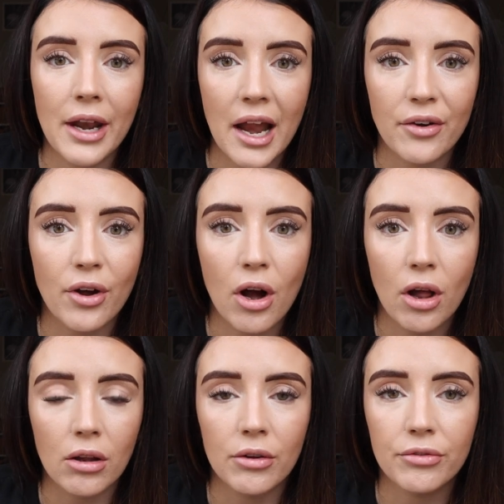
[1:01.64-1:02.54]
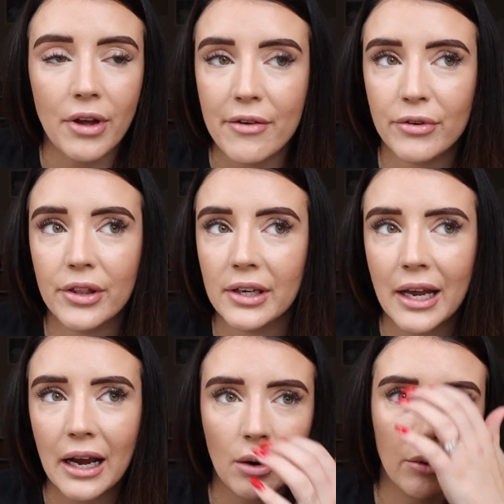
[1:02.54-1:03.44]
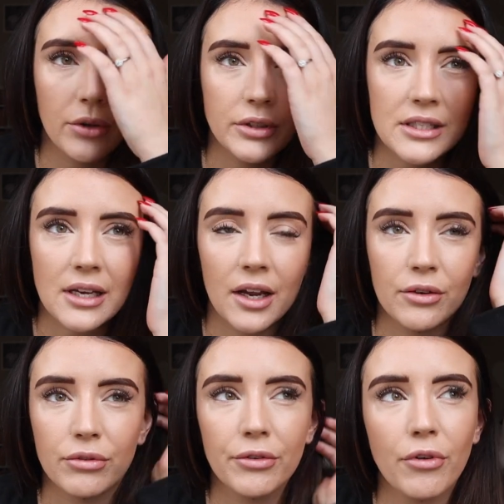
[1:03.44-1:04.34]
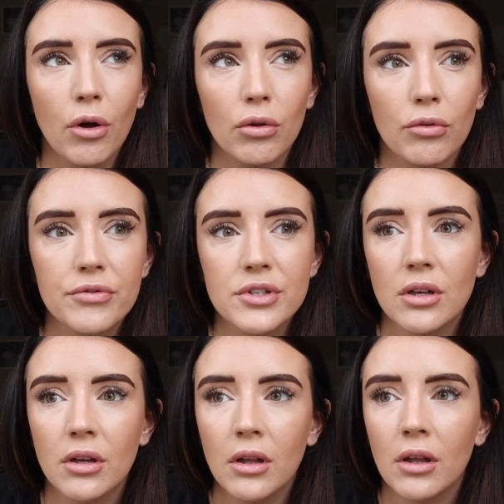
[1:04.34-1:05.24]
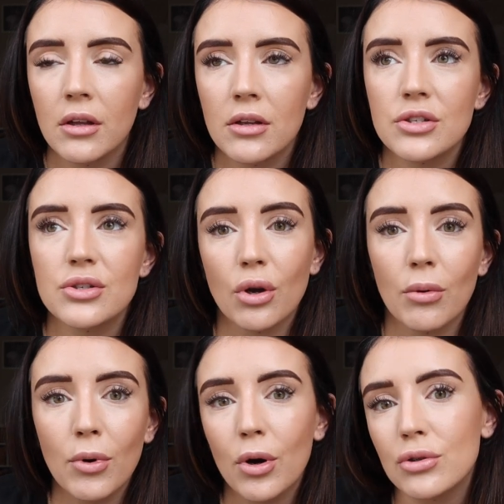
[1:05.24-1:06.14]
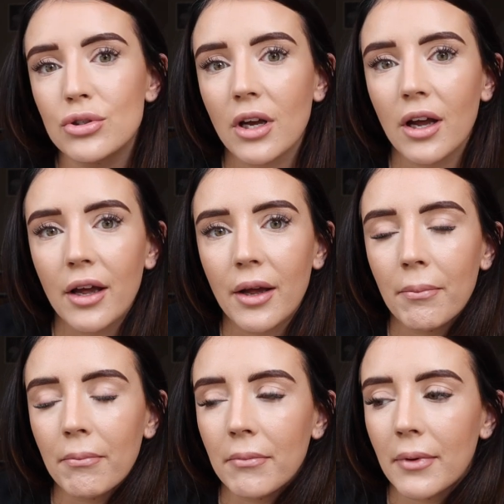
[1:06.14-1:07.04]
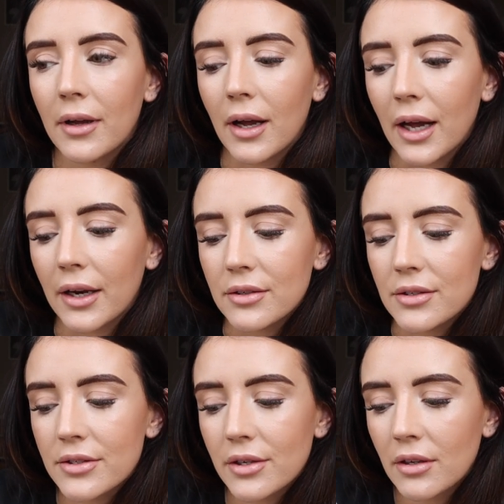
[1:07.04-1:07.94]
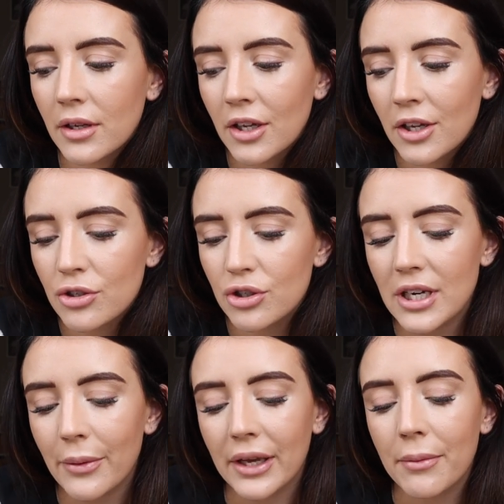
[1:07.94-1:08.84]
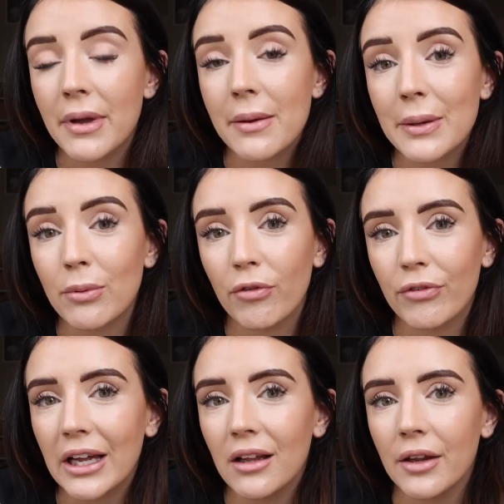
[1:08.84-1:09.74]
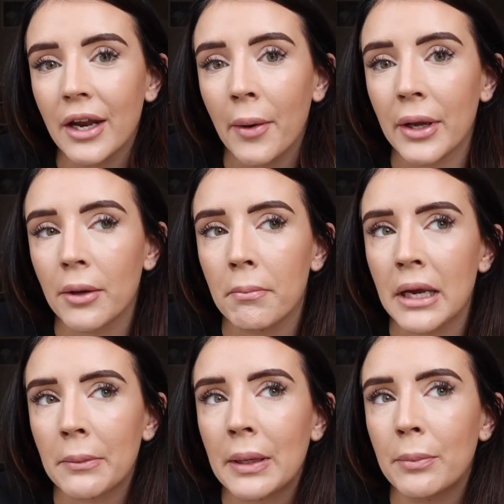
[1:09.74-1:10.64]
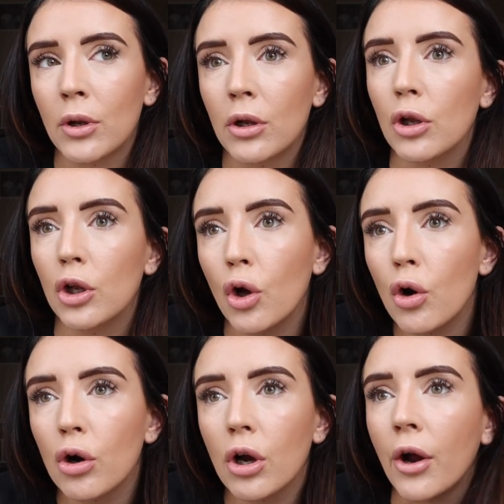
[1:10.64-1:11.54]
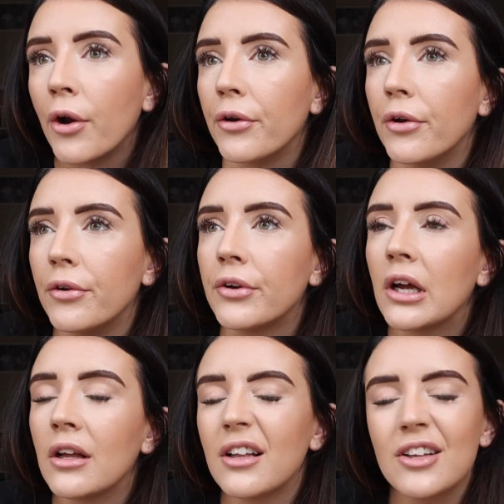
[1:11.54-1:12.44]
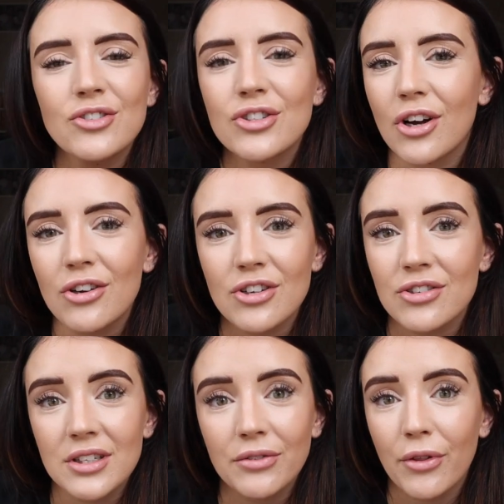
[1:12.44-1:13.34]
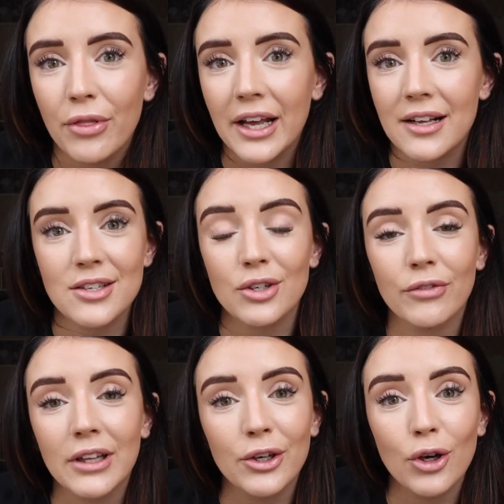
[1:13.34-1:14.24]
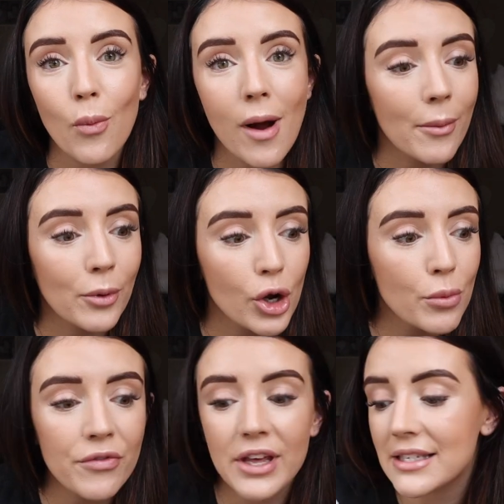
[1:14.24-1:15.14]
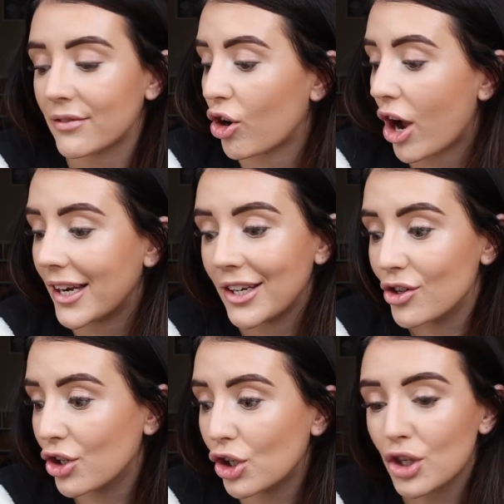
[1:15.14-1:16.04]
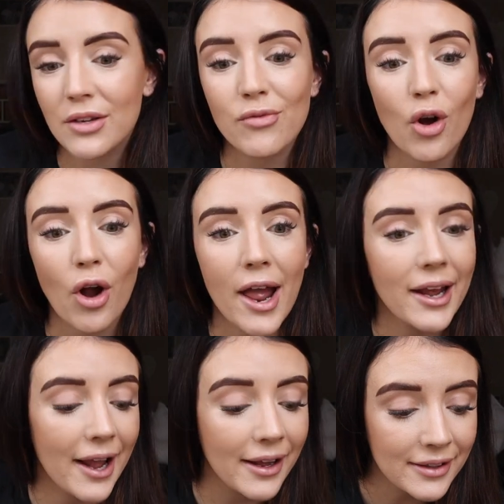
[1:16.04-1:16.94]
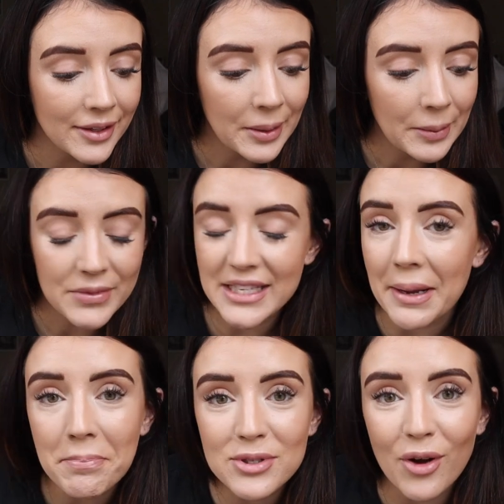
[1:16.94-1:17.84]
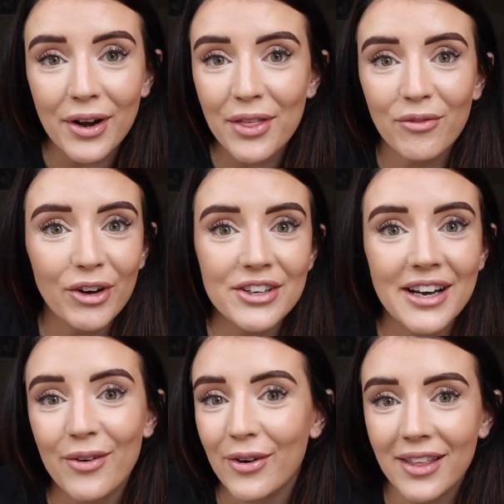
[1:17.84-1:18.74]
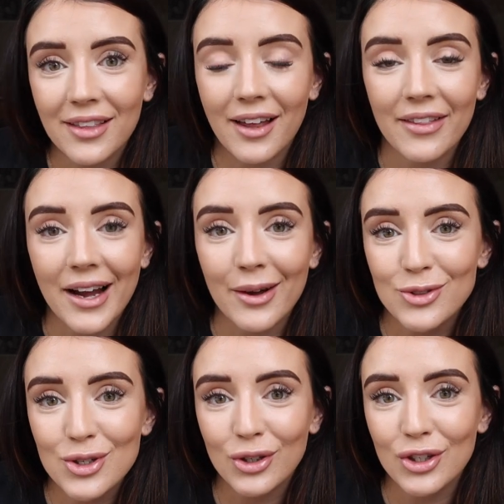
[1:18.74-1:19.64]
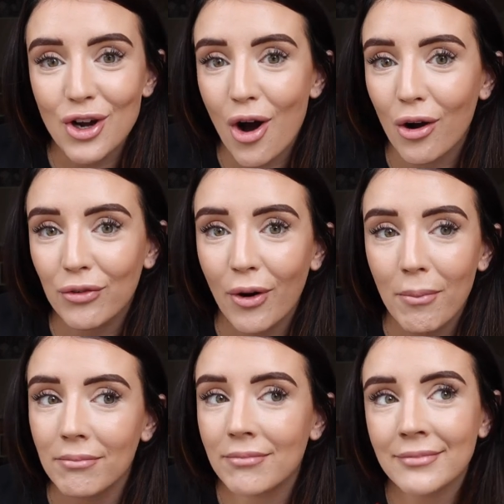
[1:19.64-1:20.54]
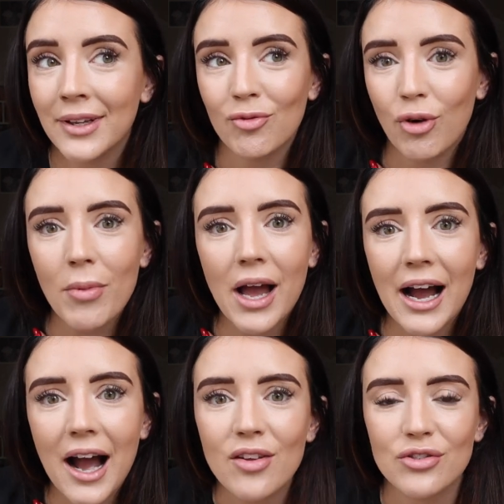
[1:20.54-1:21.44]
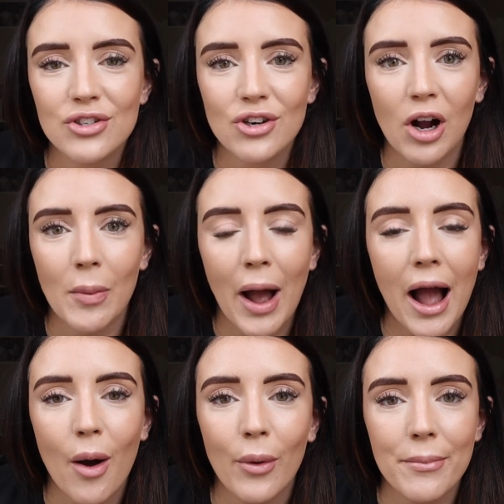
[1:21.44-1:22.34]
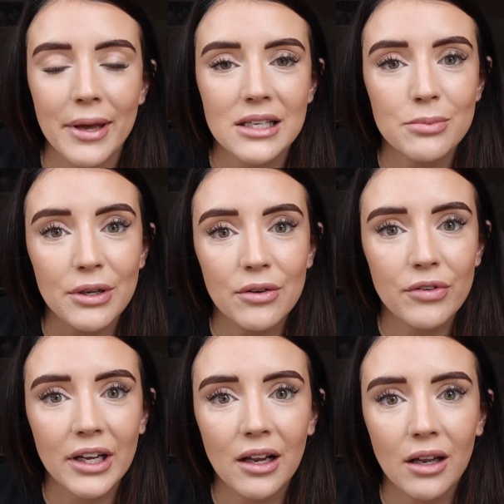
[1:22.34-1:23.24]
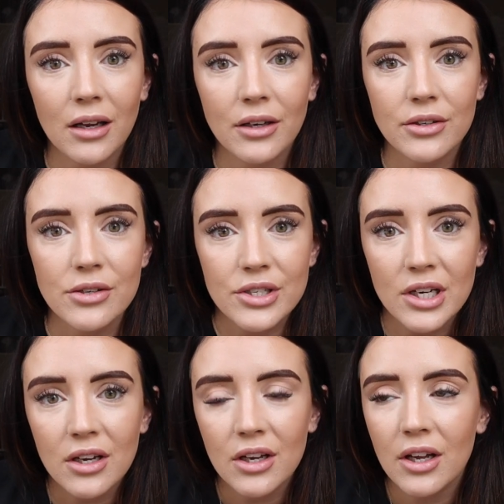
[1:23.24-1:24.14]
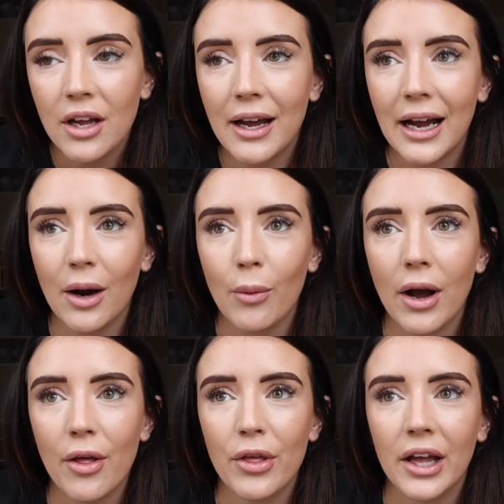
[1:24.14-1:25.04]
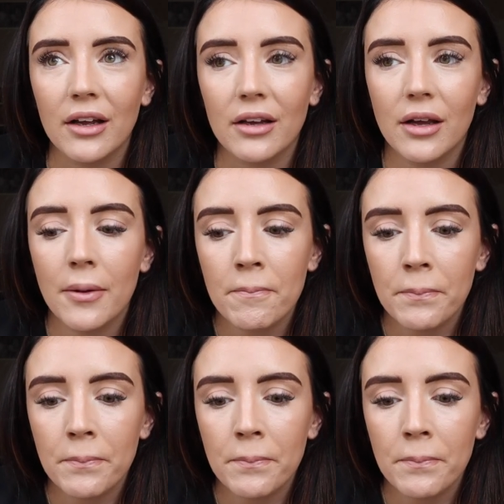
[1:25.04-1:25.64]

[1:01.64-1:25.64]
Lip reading: and end all of everything now, and it kind of revolves so much, and just how it can make people feel and how it can make people look and just all sorts of different things. I don't really know where I'm going with this. I've not got any notes, I've not got any tips or anything written down or anything like that. I'm just going to talk from the heart and just talk about how it makes me feel and how I think